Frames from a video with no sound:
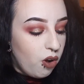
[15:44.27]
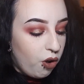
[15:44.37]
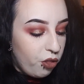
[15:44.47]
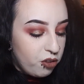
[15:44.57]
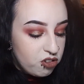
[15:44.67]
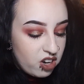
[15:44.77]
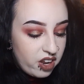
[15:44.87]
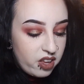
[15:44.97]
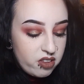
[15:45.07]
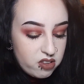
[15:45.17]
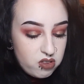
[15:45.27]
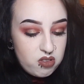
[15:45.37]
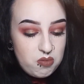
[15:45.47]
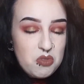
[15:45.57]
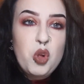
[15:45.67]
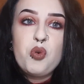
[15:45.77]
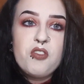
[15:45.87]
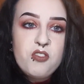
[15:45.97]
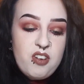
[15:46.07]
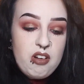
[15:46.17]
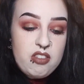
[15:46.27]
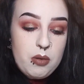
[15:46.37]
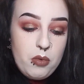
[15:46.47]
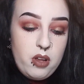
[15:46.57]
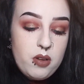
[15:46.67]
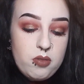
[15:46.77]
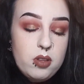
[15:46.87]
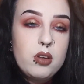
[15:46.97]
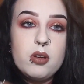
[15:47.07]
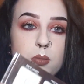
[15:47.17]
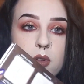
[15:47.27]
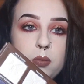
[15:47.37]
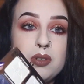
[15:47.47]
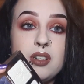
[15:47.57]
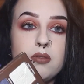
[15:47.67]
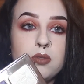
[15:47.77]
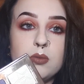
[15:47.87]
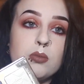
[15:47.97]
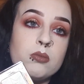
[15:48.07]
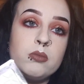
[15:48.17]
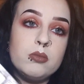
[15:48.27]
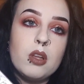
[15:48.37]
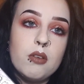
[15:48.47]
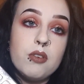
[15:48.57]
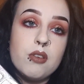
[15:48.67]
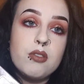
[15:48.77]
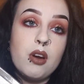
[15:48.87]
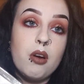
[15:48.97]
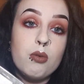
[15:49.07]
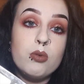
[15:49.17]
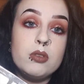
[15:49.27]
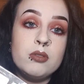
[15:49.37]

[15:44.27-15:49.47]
all the shades look very similar, apart from Lavender Snow.